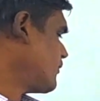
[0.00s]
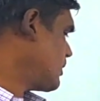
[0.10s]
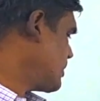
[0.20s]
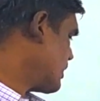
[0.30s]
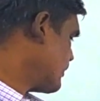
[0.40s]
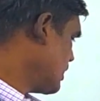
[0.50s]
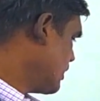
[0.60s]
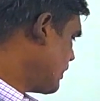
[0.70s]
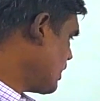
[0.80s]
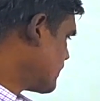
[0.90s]
Weber,
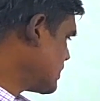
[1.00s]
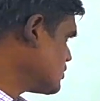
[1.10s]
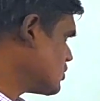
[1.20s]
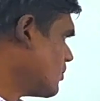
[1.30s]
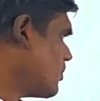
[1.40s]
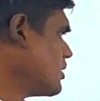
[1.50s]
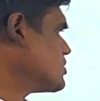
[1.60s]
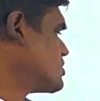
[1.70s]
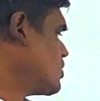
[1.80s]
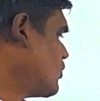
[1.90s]
D option
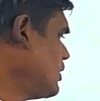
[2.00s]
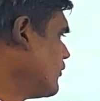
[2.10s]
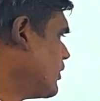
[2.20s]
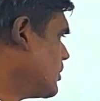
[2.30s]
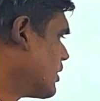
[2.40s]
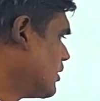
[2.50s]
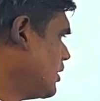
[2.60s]
0.01 Weber.